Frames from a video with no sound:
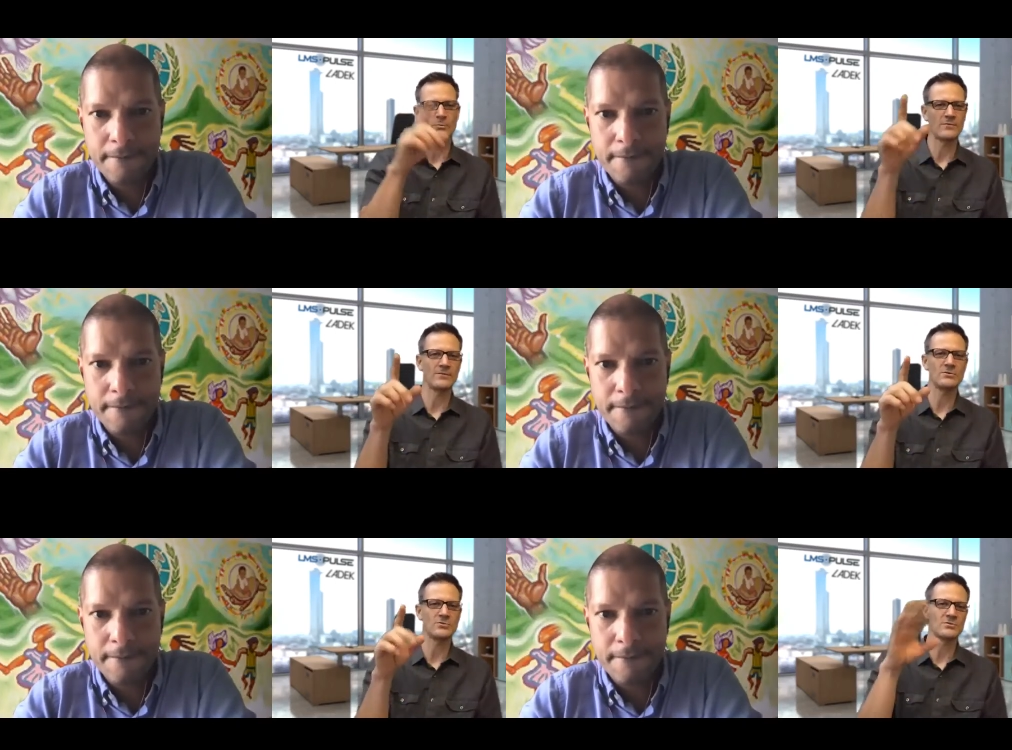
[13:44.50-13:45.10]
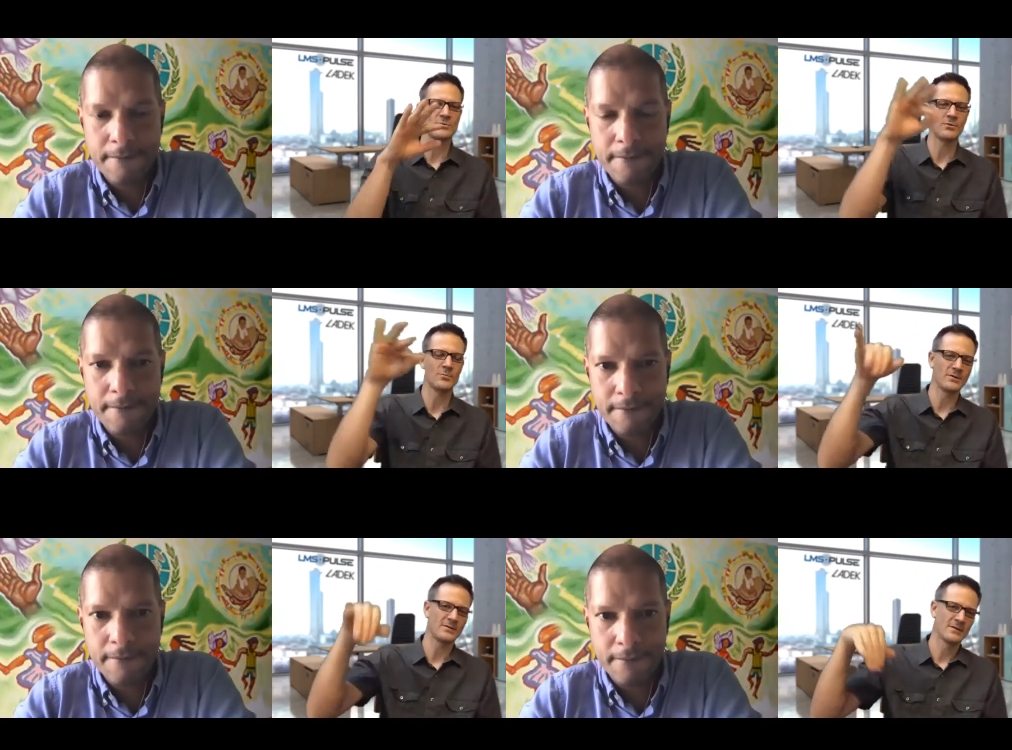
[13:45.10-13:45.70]
Speaker 1: to finish your story,
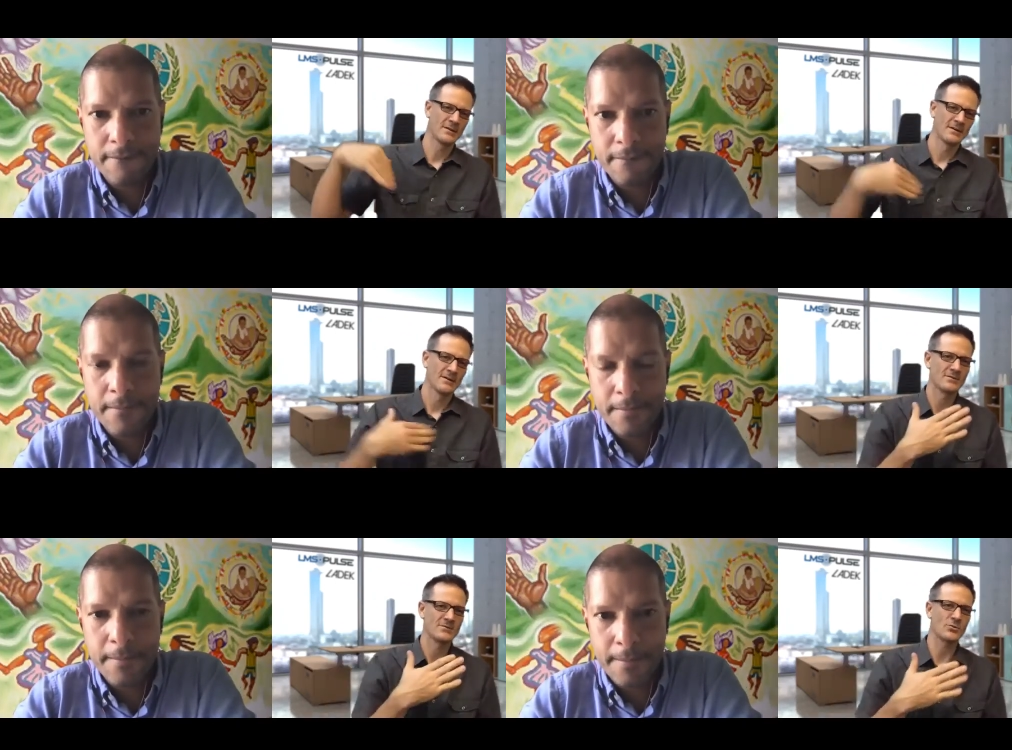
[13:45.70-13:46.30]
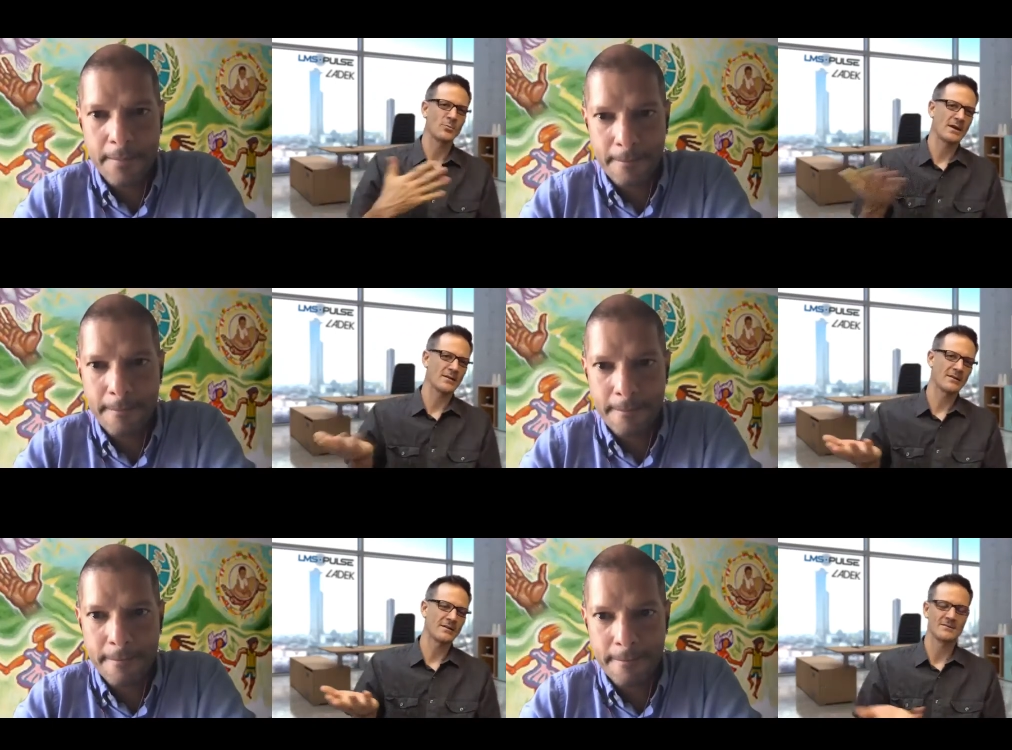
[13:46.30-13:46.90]
but circle back
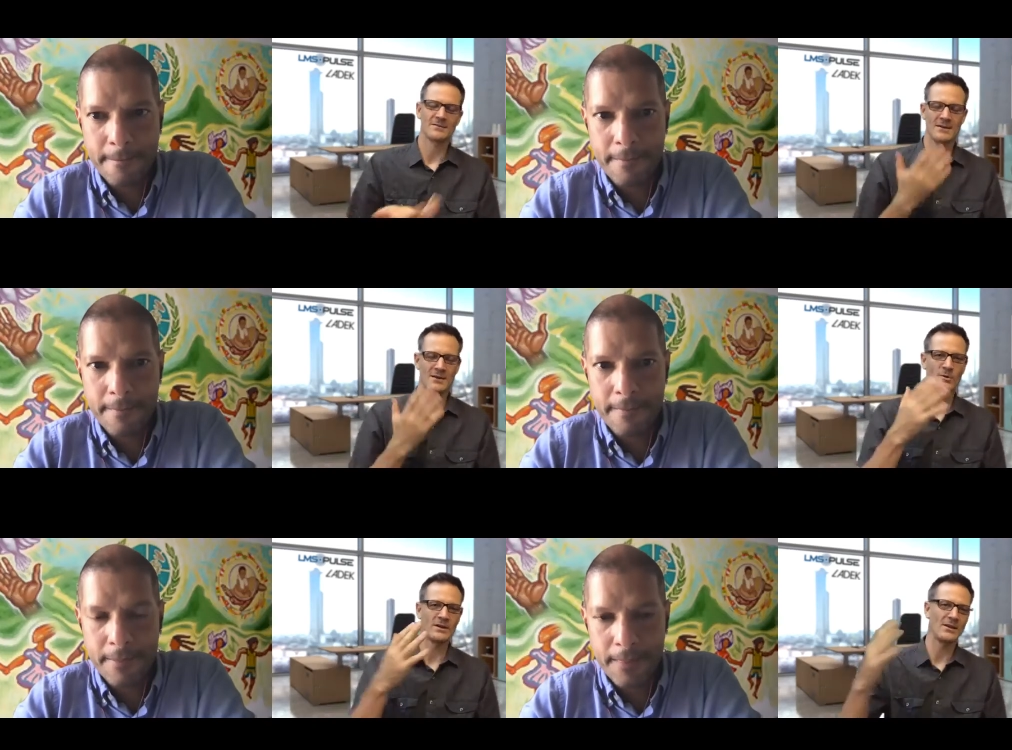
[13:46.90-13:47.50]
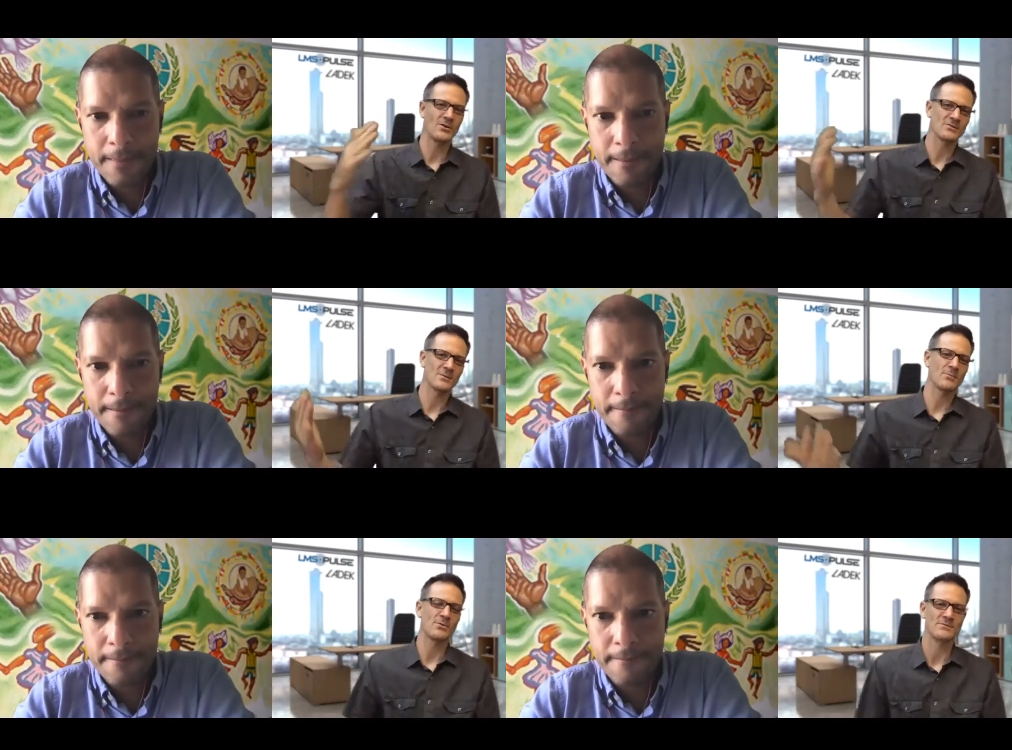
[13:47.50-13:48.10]
like i want to hear some
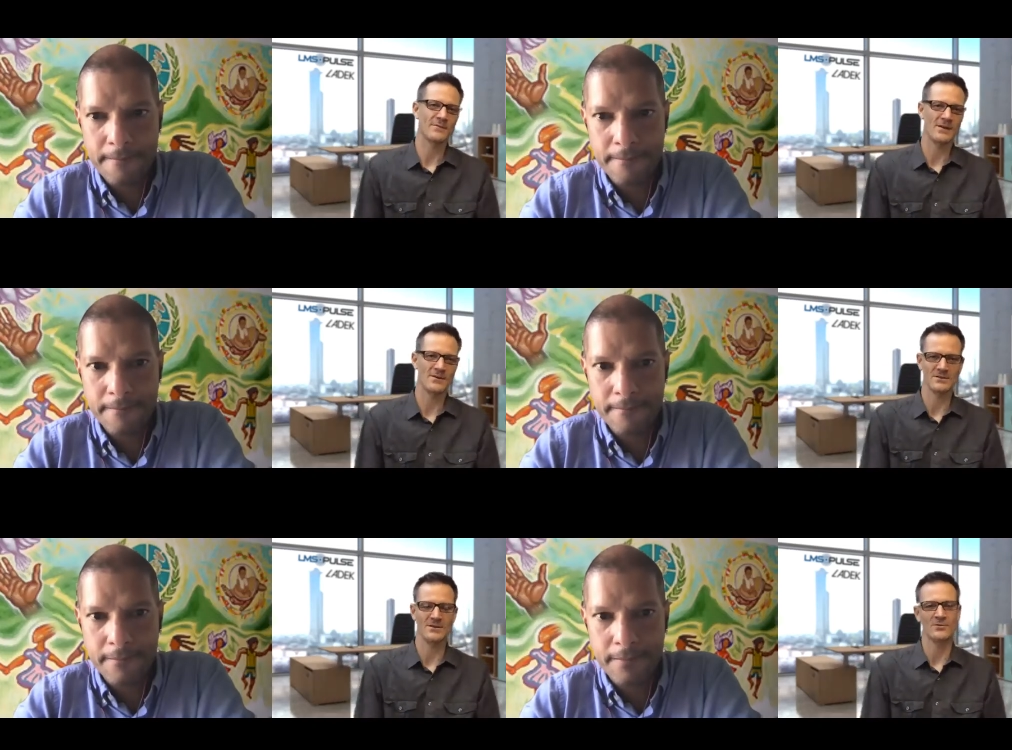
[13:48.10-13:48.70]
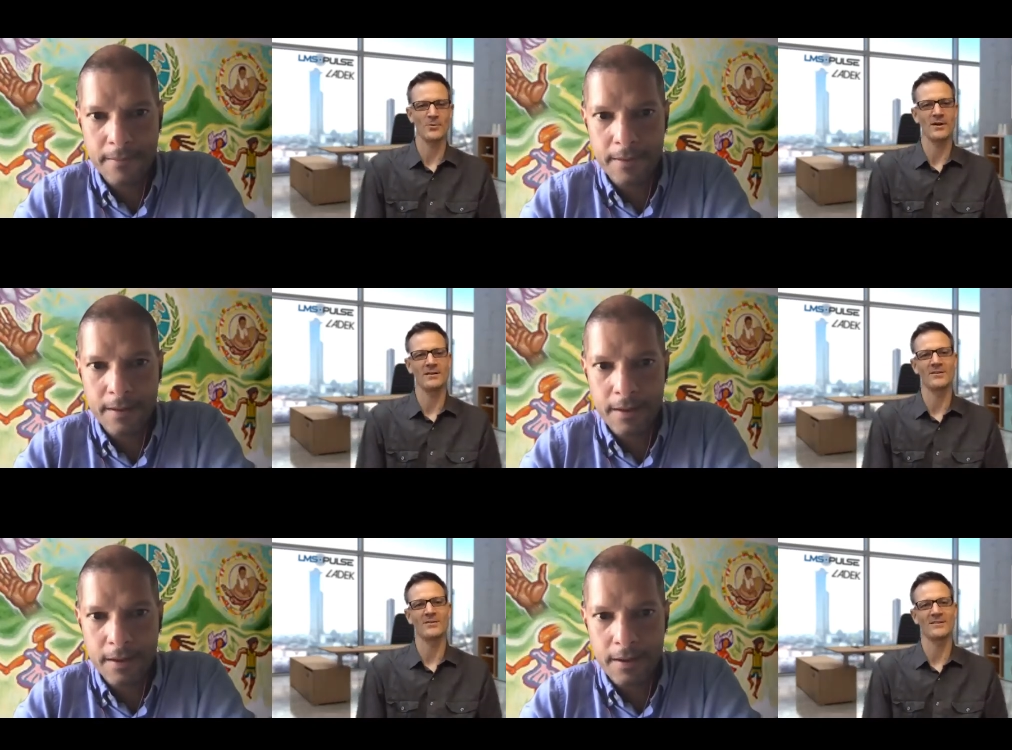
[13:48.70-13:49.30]
of those fails along the way you
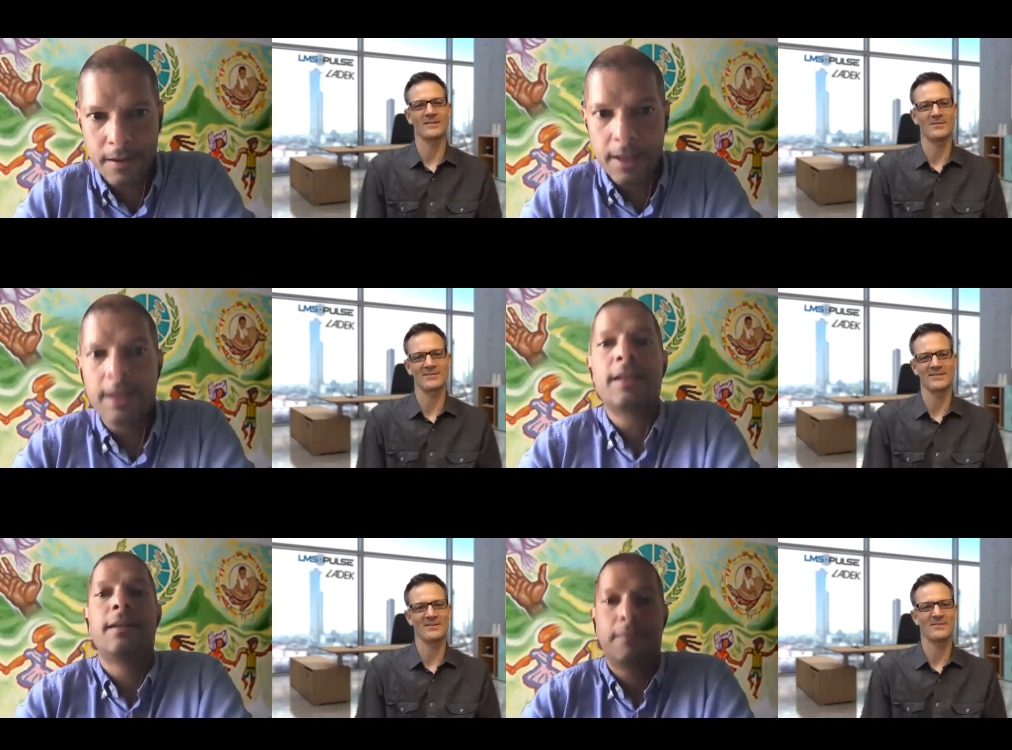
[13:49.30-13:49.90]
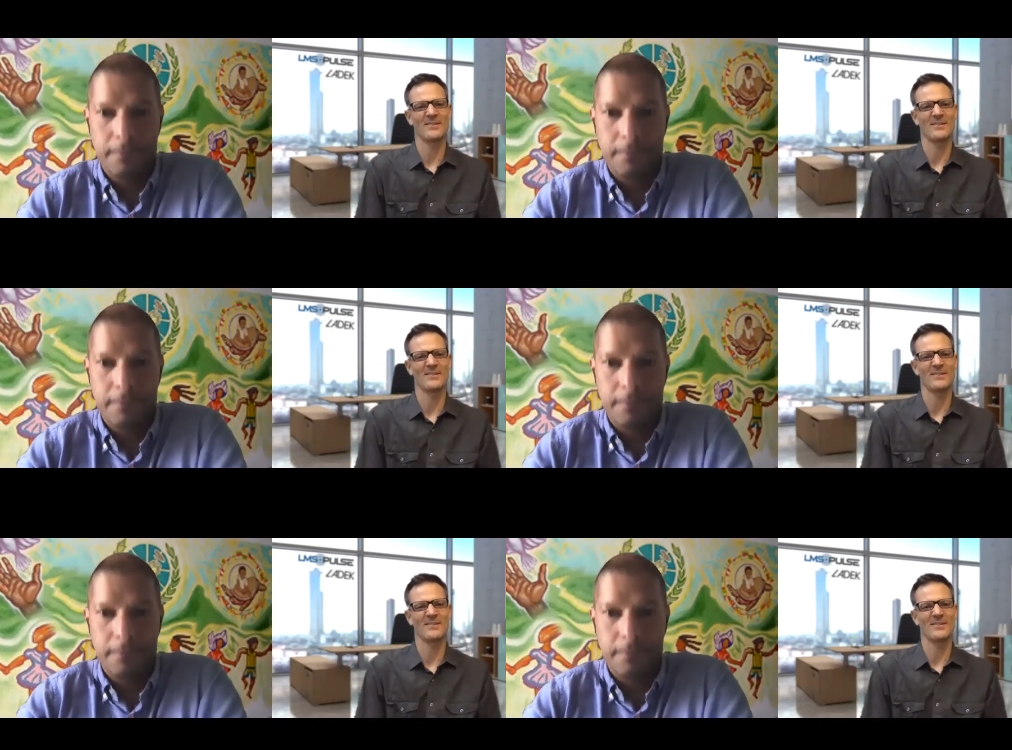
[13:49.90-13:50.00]
know like that's that